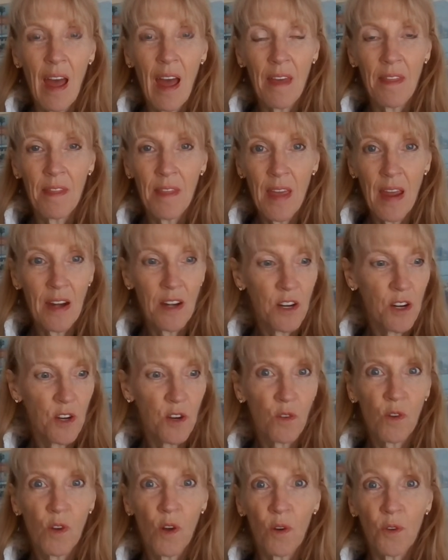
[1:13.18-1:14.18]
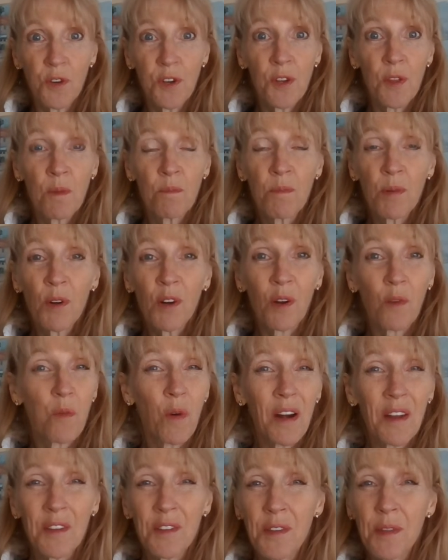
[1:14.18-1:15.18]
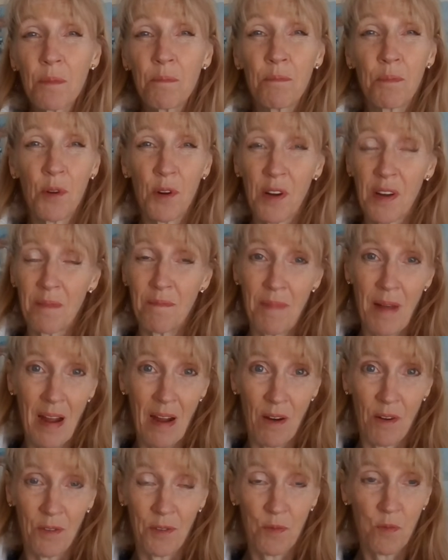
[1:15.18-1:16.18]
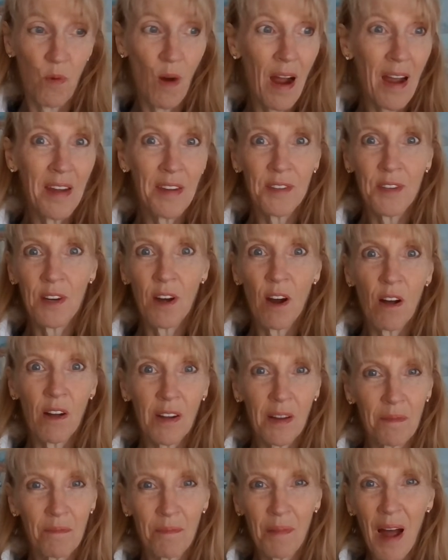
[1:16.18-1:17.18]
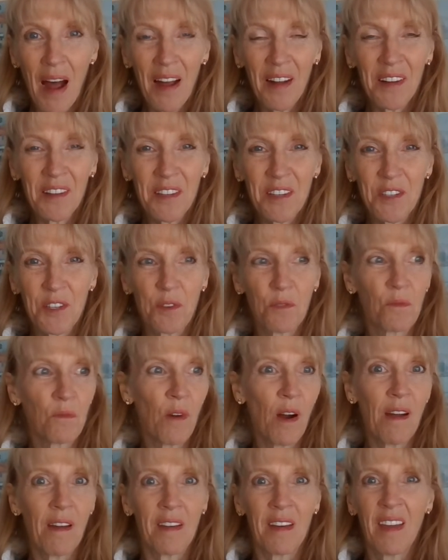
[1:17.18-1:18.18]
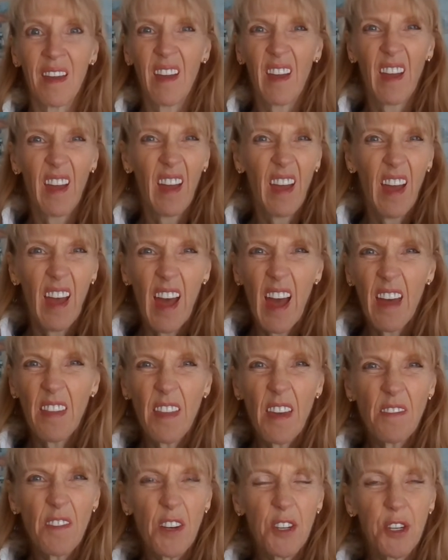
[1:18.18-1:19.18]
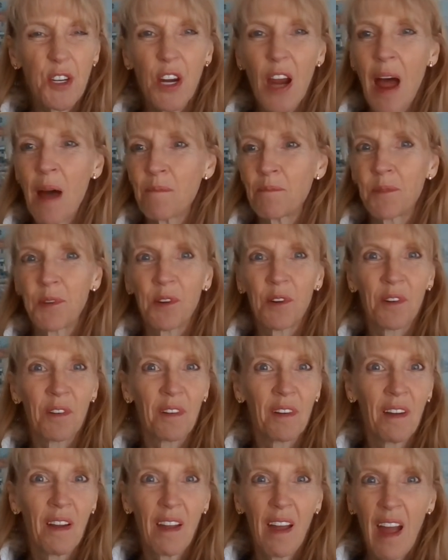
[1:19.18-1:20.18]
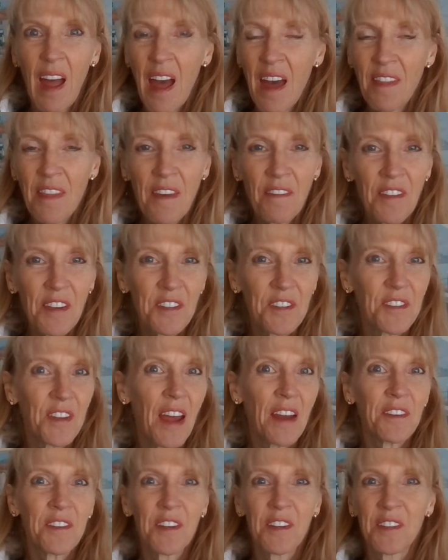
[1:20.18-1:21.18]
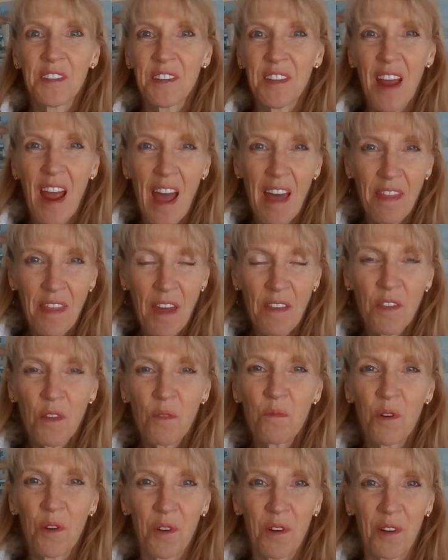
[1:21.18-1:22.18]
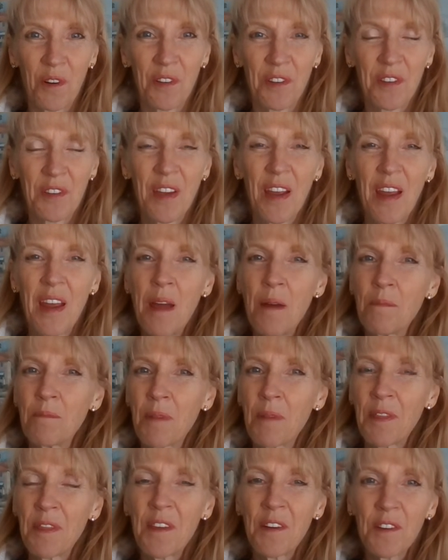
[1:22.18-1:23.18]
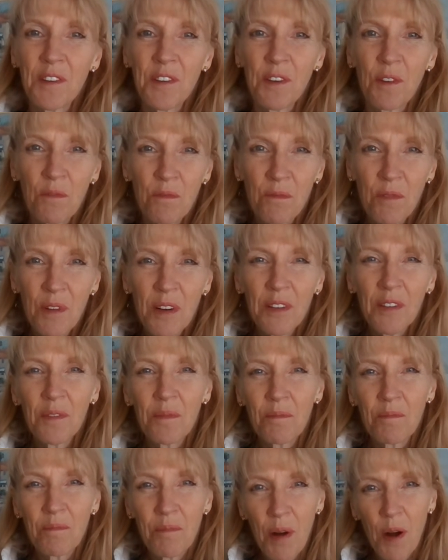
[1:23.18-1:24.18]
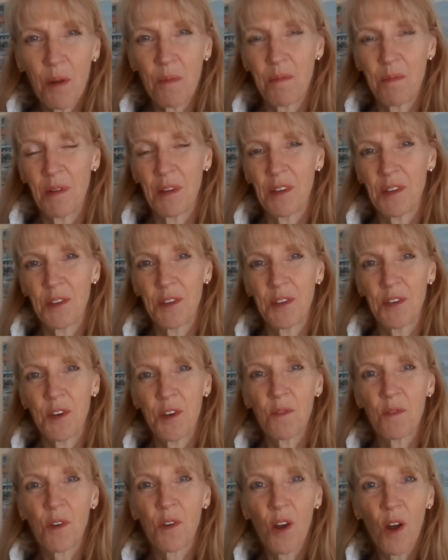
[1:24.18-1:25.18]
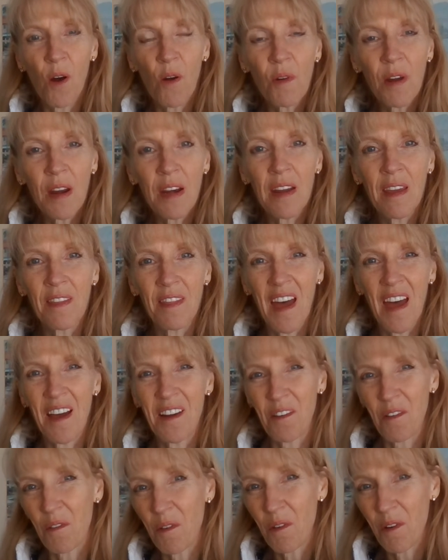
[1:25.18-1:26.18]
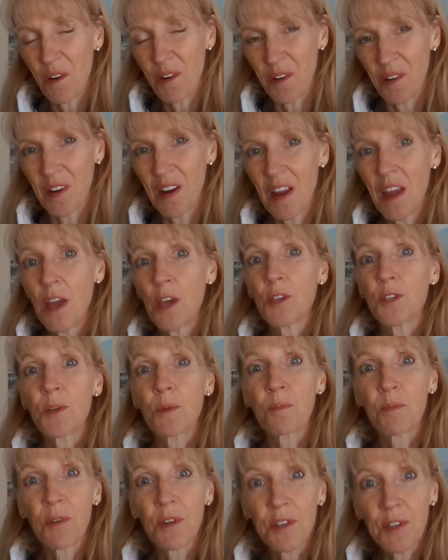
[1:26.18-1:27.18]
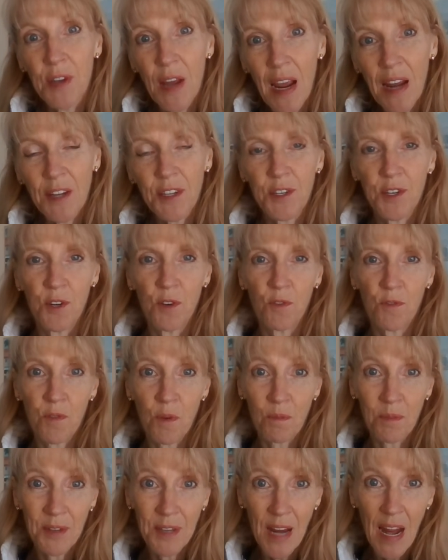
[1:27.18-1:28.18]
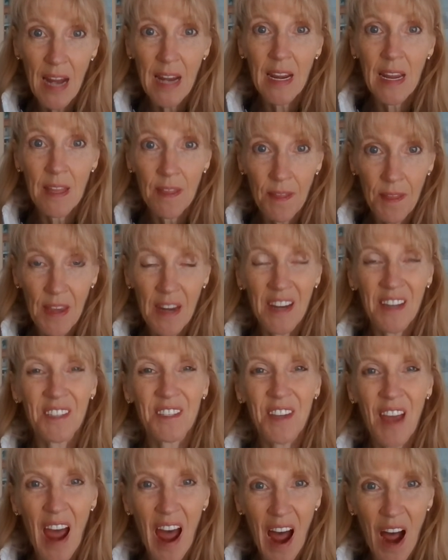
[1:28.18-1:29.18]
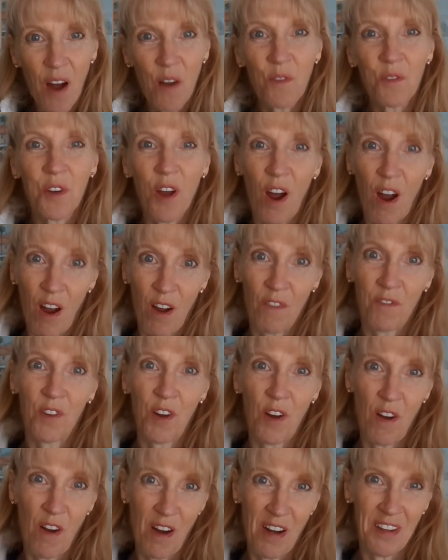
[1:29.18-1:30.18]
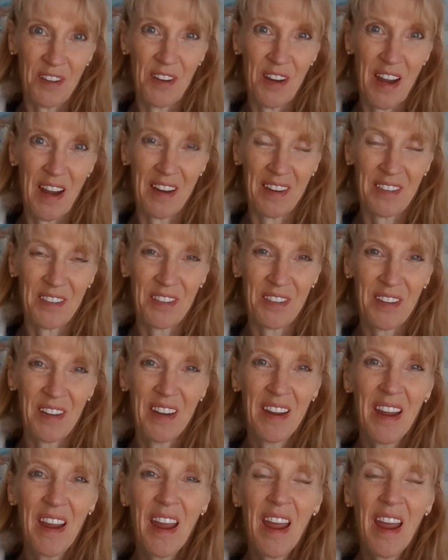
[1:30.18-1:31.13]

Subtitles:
And then you go to the book. What is the book about? Why is it all compiled into one? And then the chapter, and then the sentence, and then the words. But there's a real purpose to going in that order to protect you from taking things out of context.